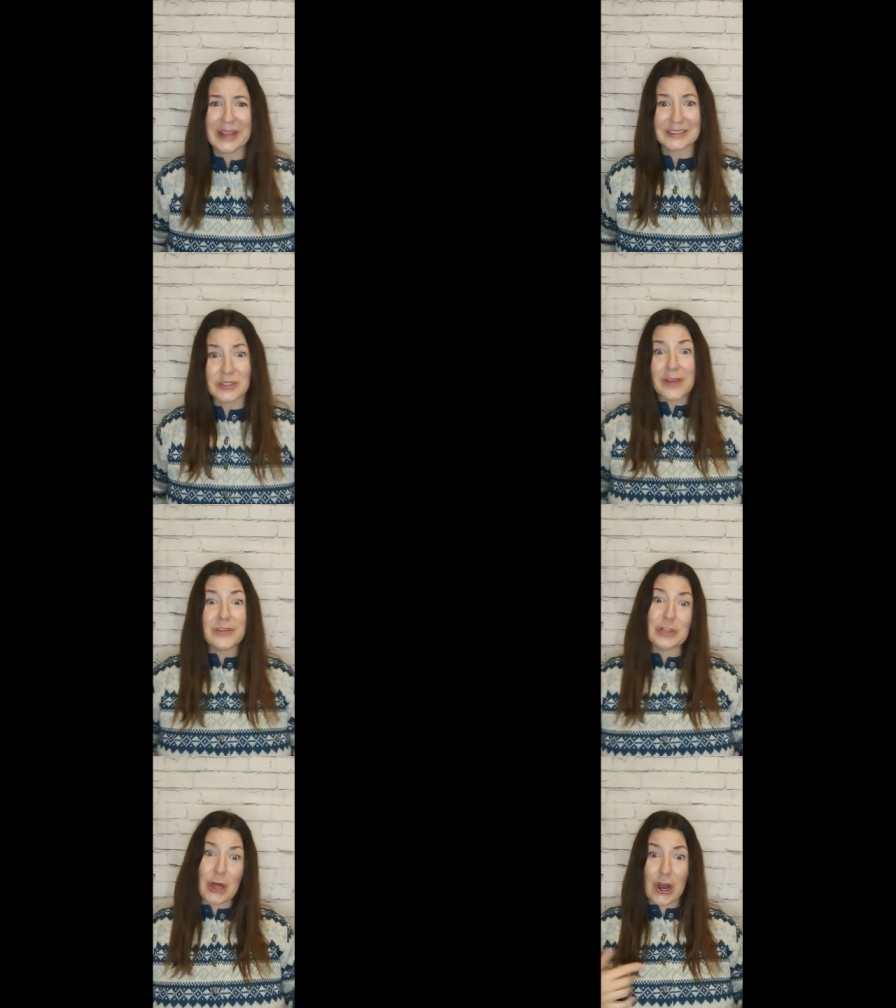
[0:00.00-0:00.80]
okay, so I have
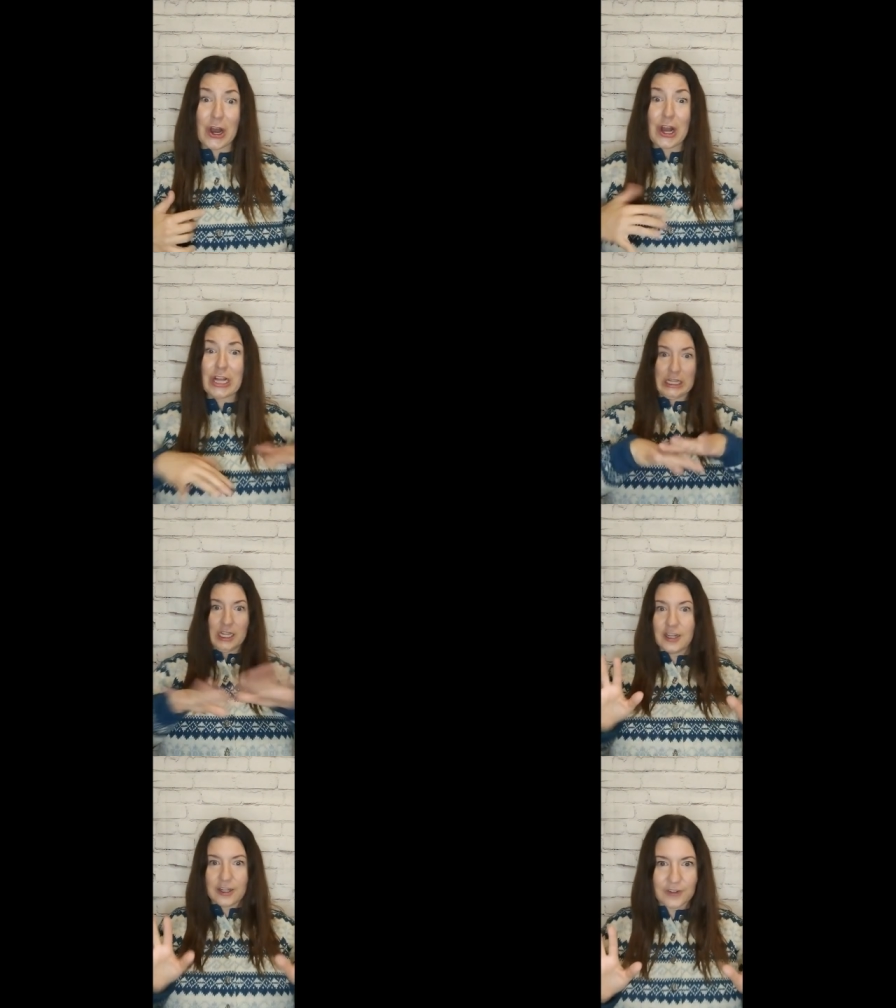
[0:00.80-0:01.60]
a long
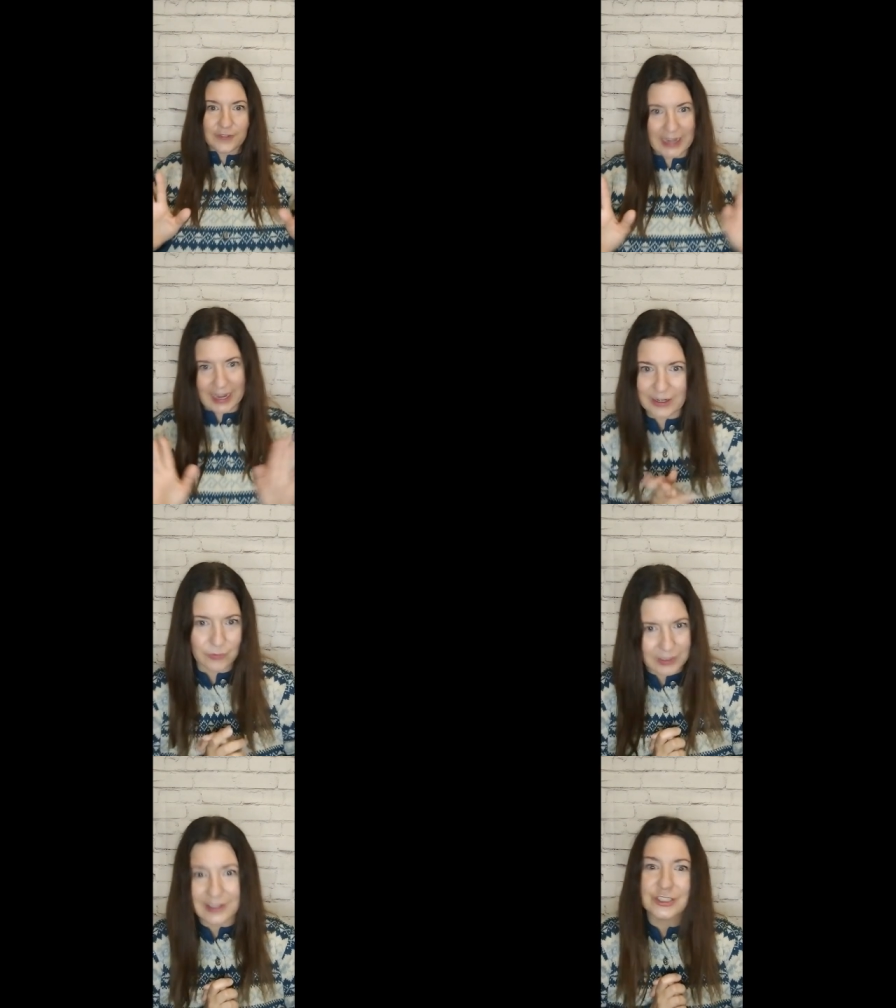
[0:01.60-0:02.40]
love and hate
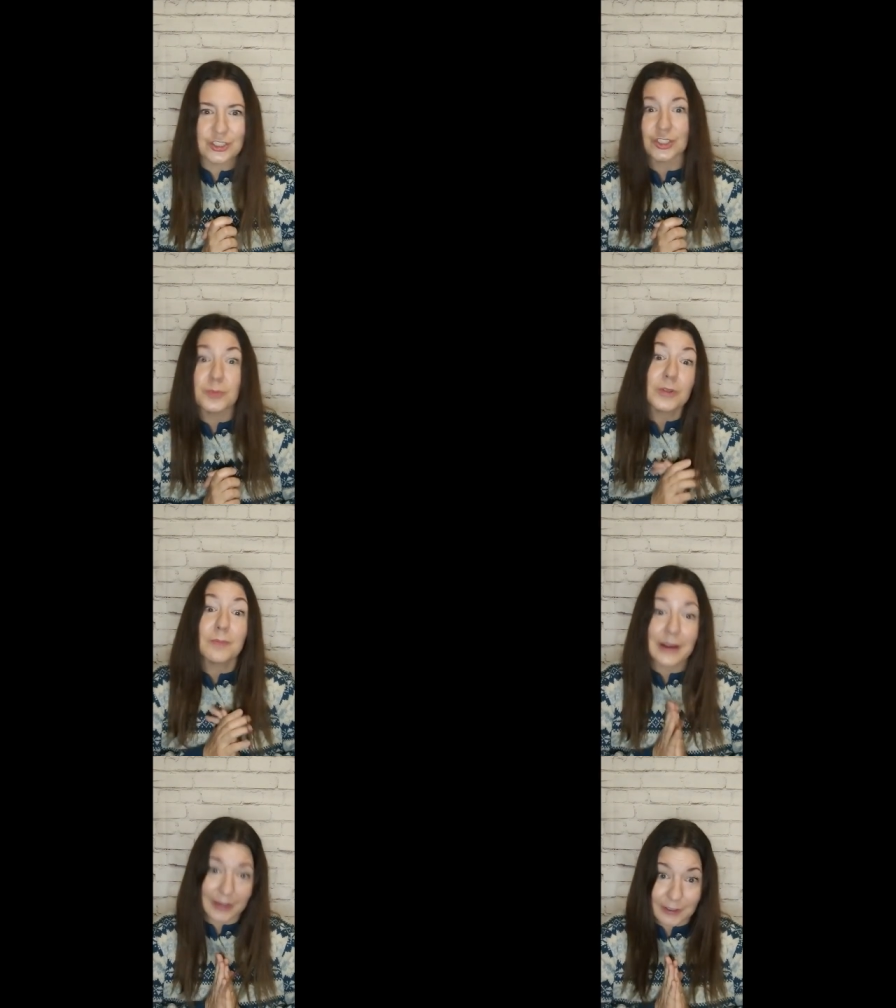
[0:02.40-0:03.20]
relationship with
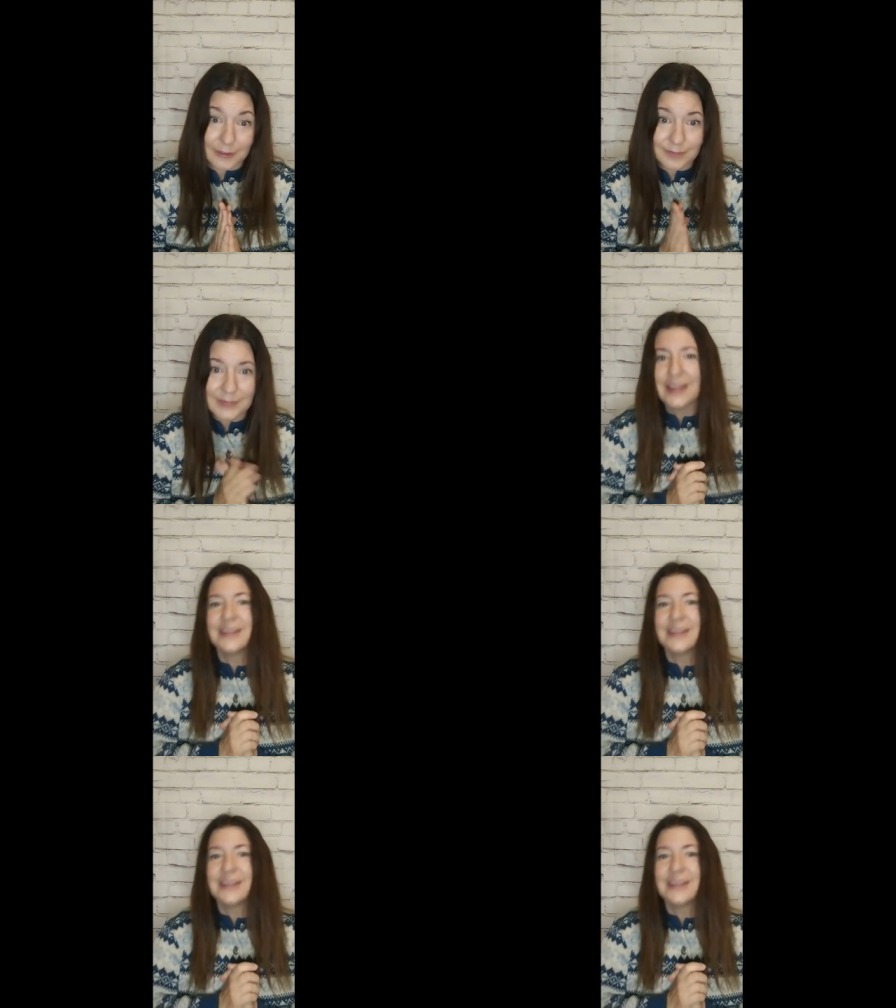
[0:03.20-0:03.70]
my hair.